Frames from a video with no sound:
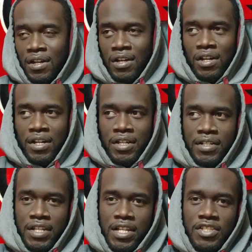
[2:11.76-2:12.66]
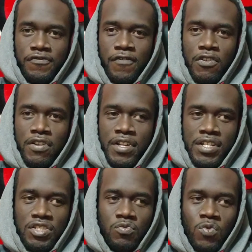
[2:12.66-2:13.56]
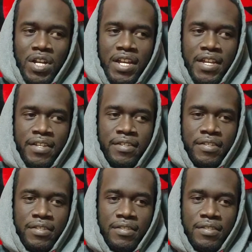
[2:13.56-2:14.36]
Uh, as far as why